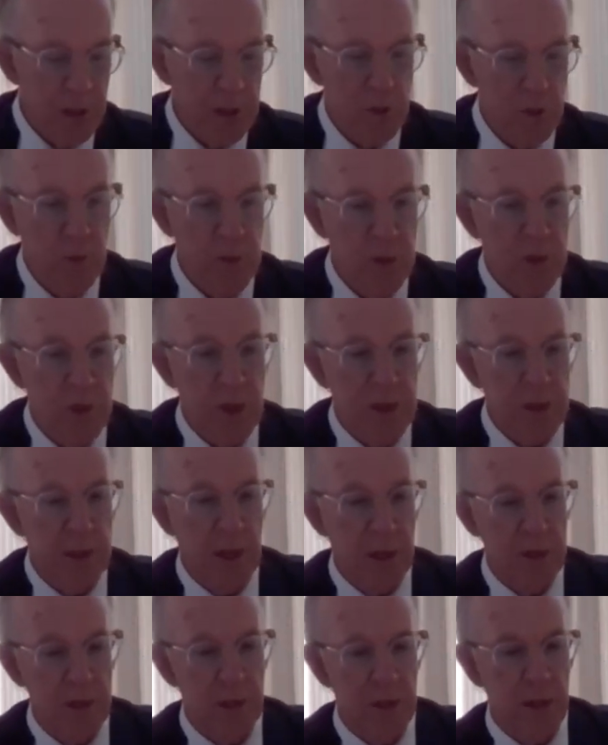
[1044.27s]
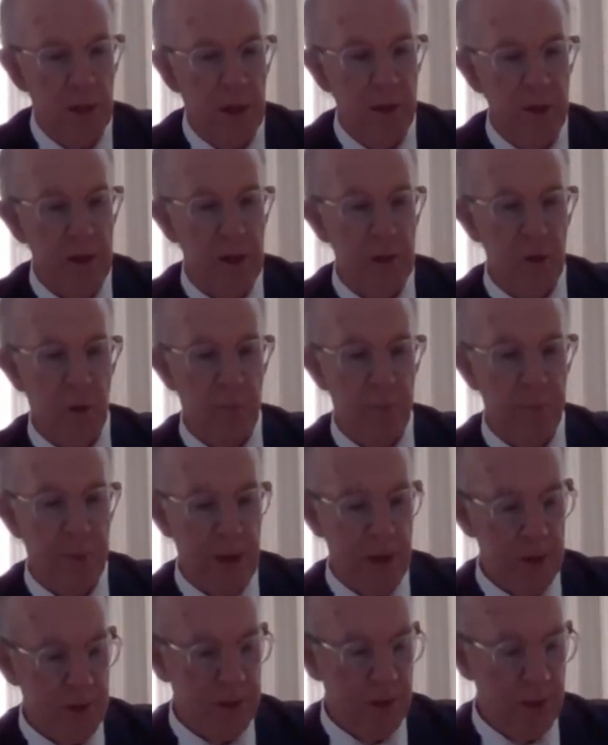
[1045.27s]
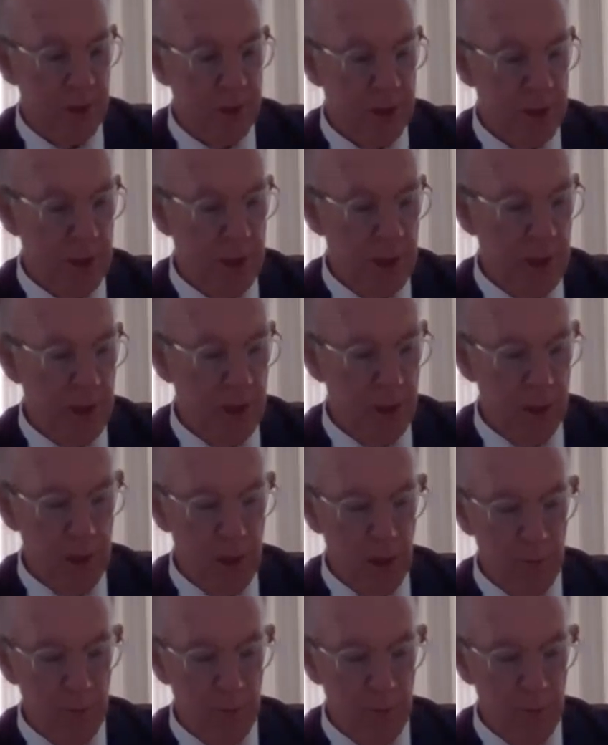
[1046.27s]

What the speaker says: as we set out in our heads on page 13,